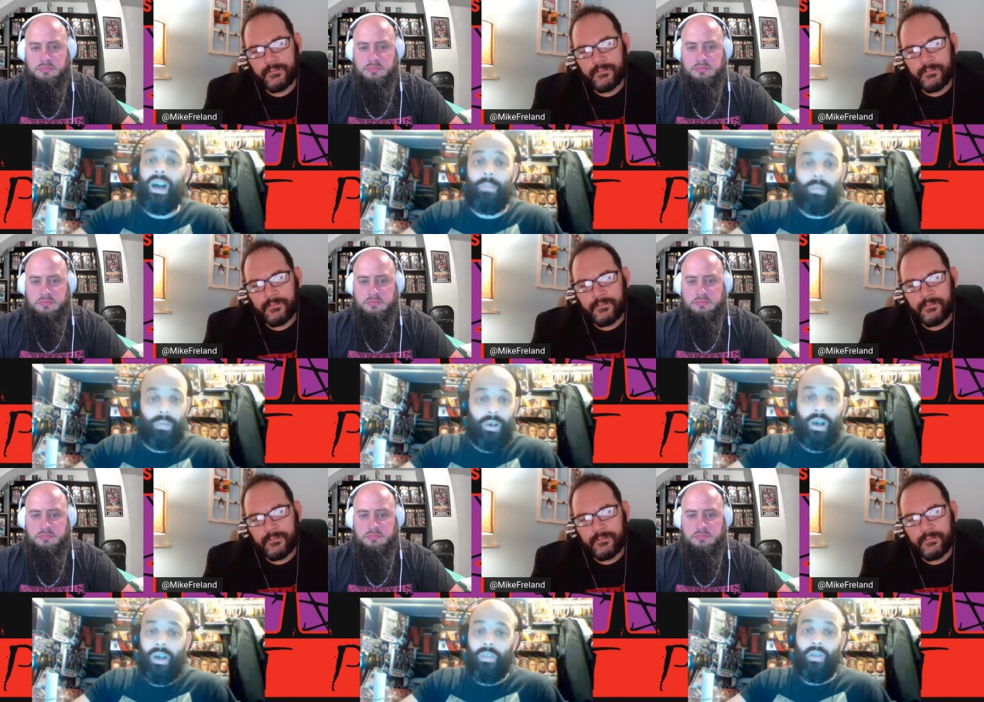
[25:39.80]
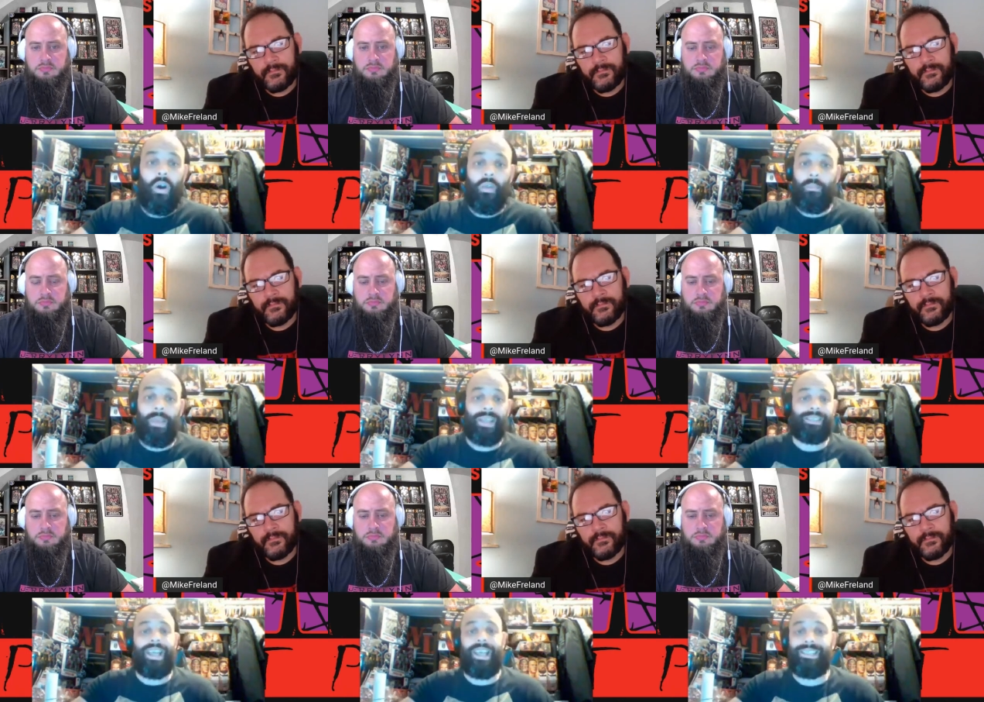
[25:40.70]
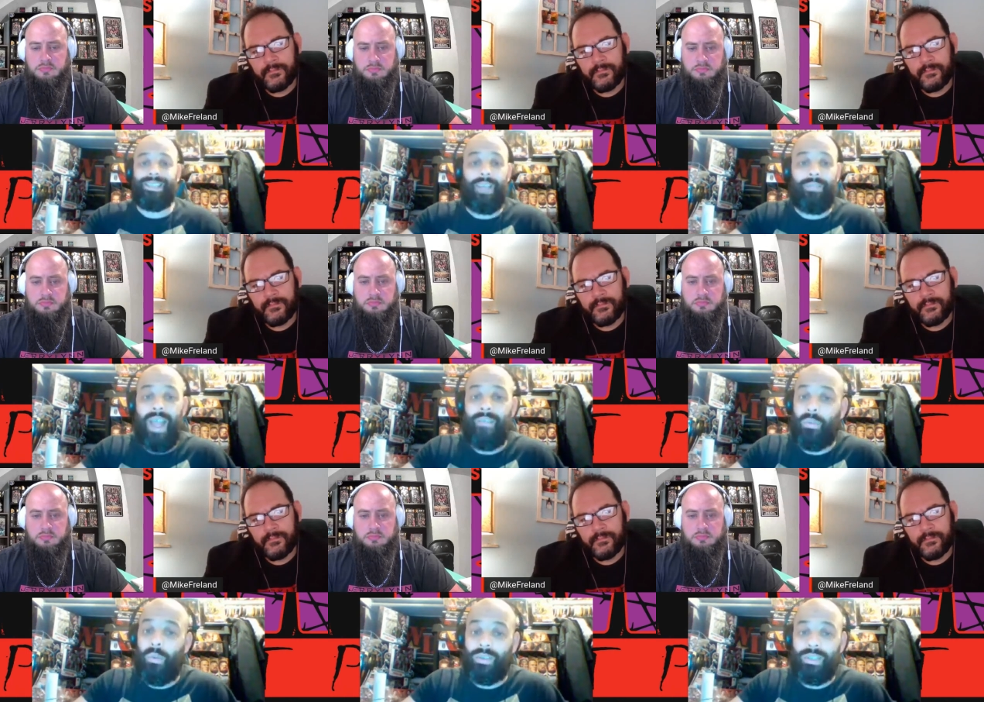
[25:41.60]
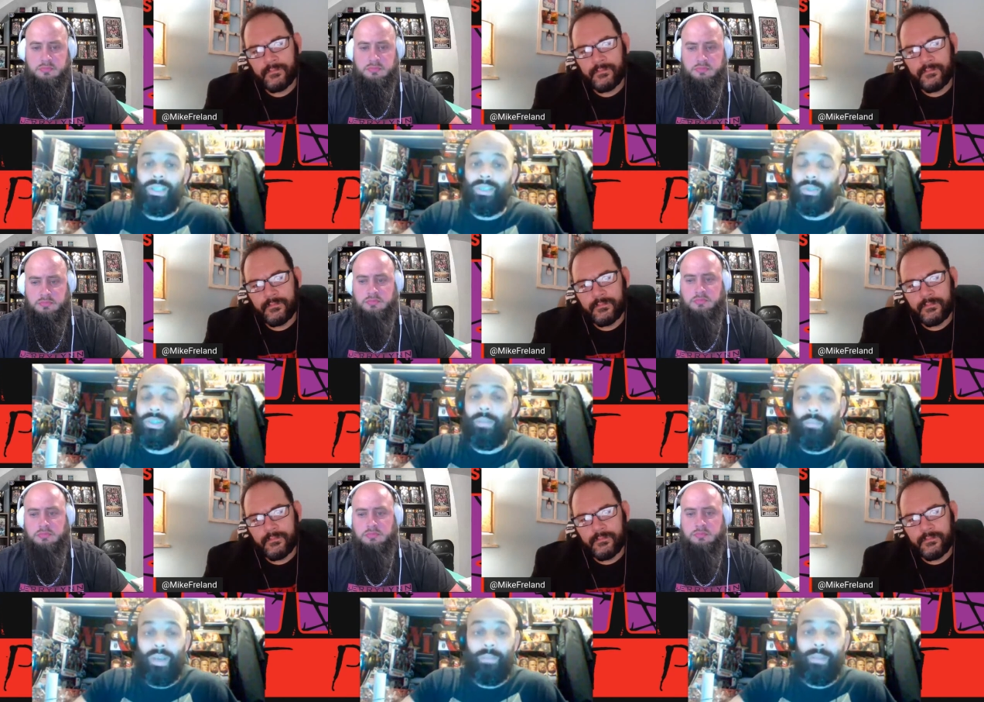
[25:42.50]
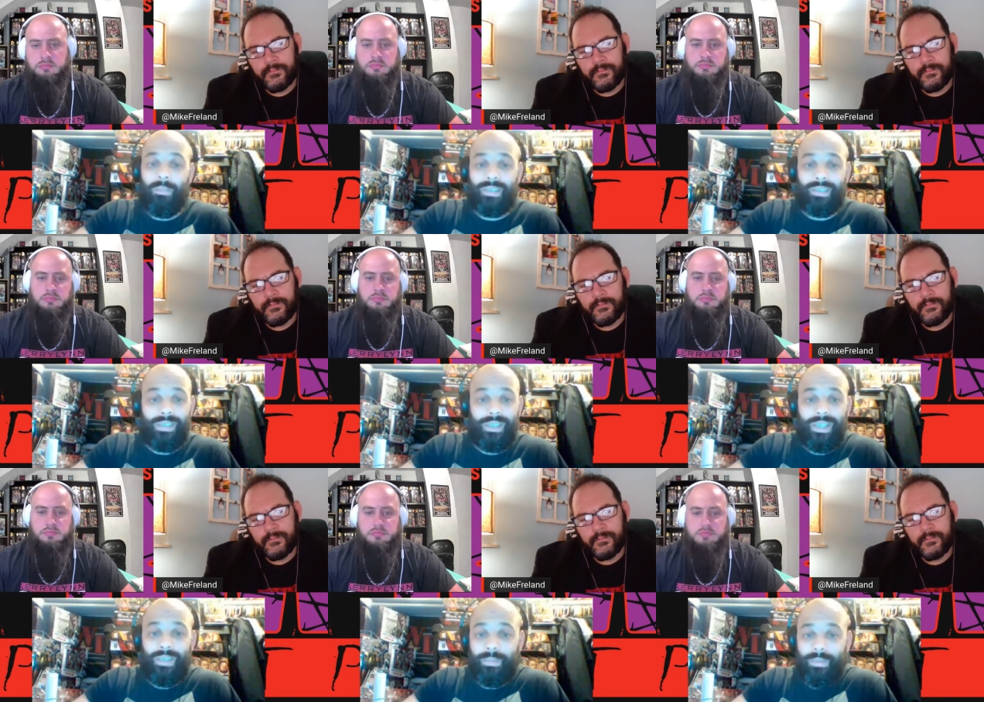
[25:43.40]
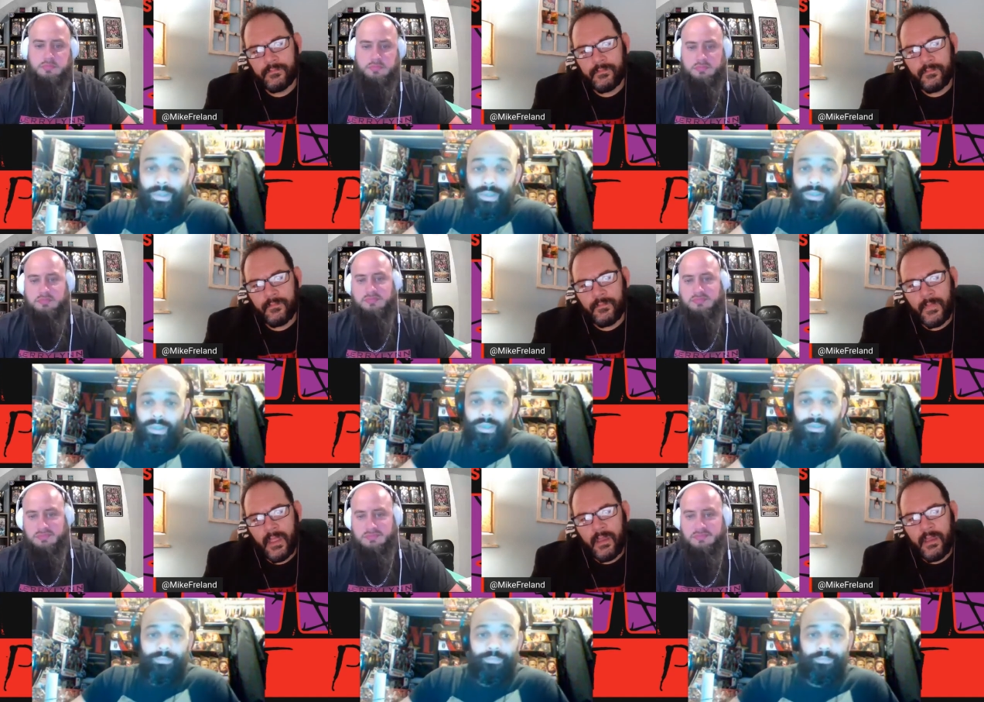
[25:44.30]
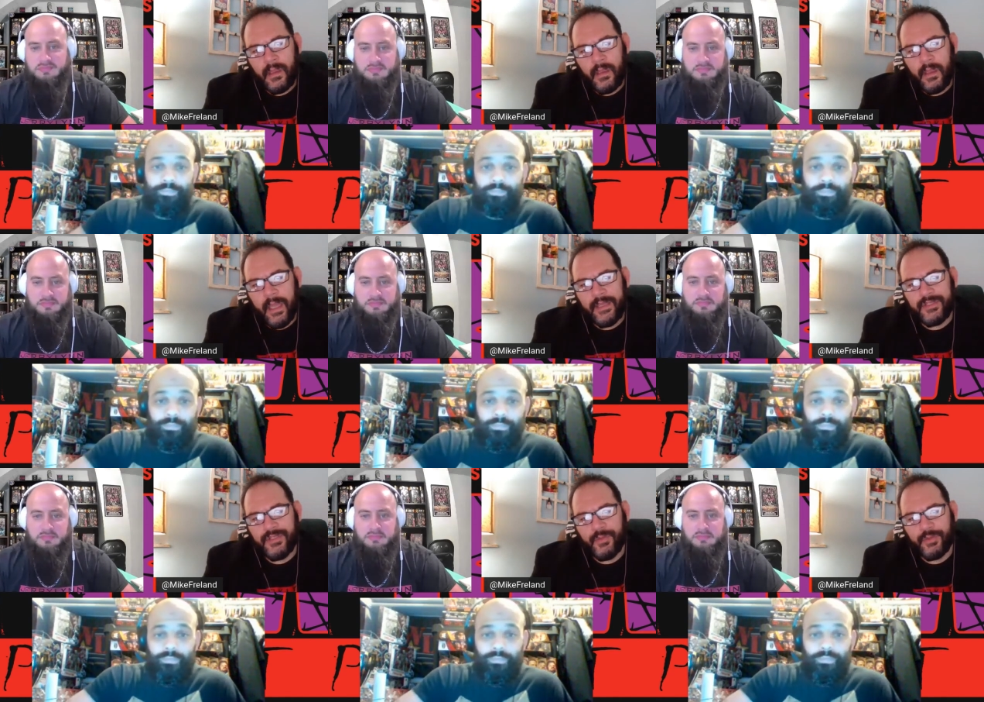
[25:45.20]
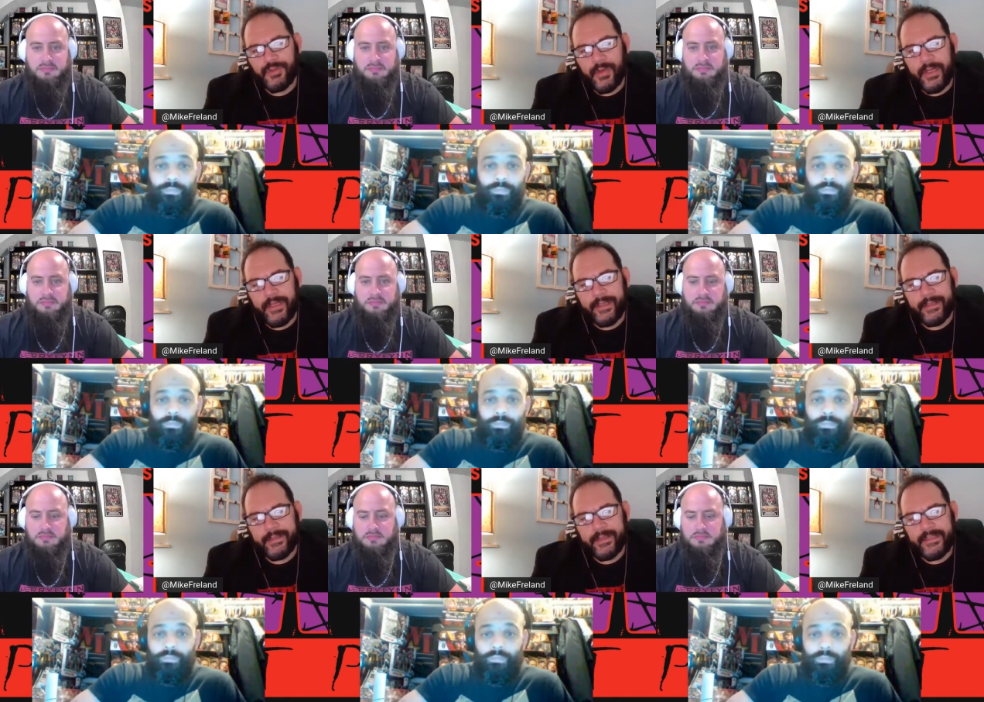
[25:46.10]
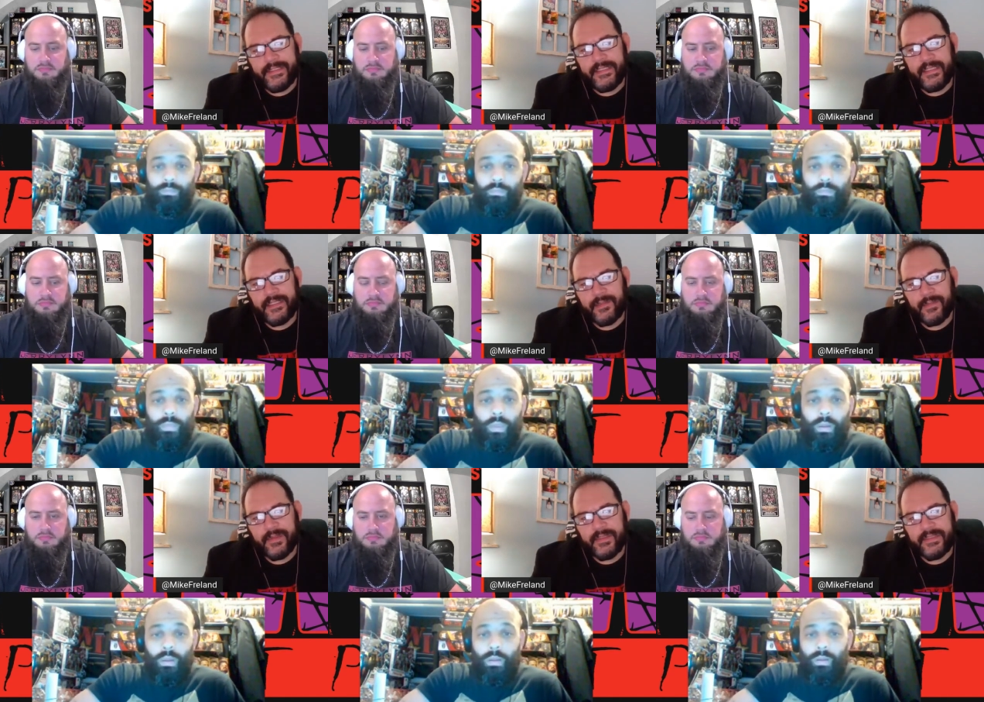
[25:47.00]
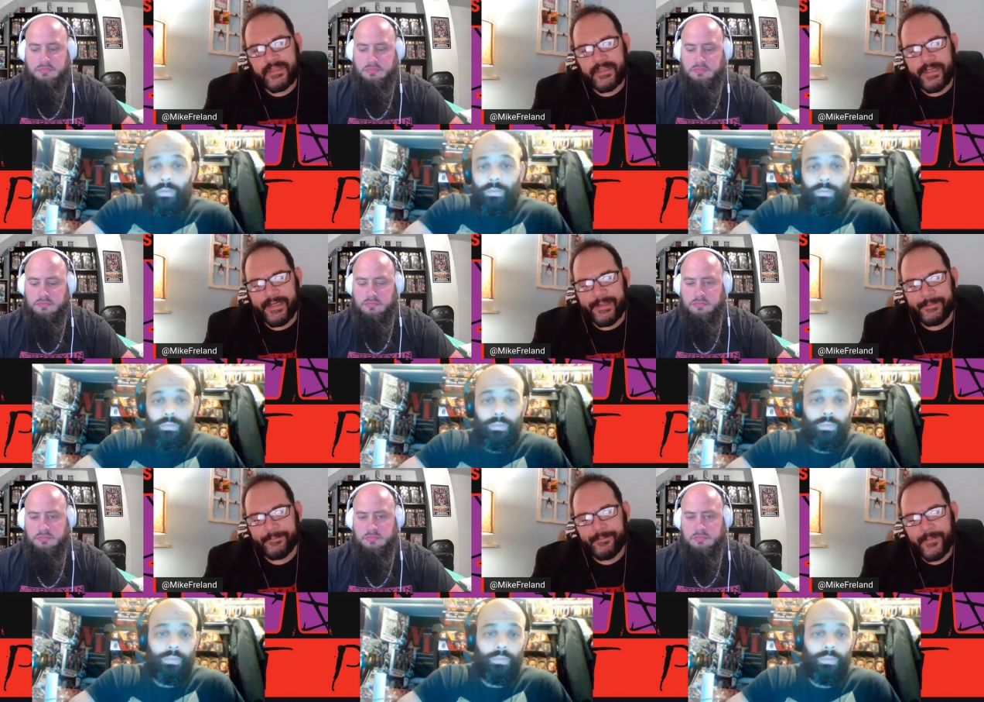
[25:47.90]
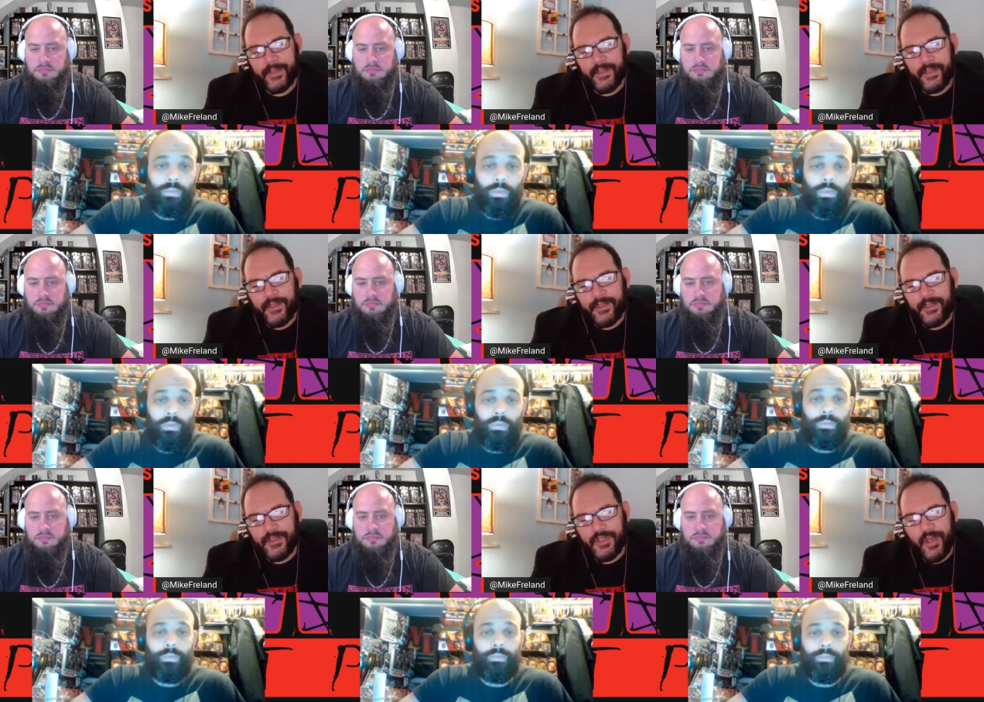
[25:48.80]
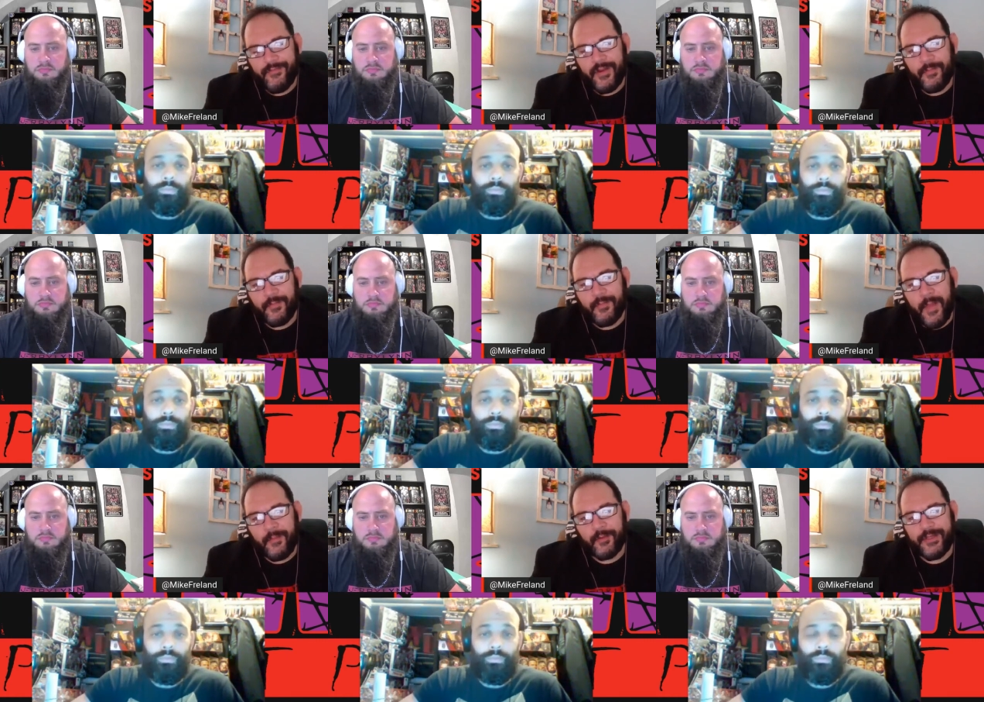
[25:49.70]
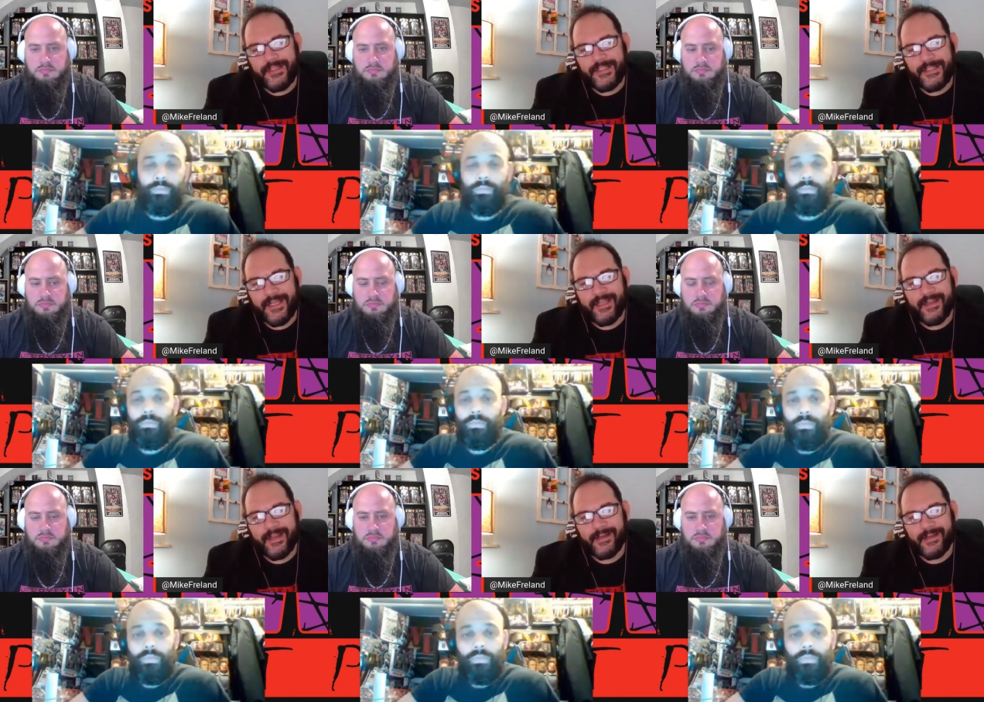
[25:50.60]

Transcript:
Speaker 1: up uh, all the mess that is left afterwards and it's usually a pretty big mess to clean up
Speaker 2: as you were training and, and seeing some of this um, do you have any memories that stand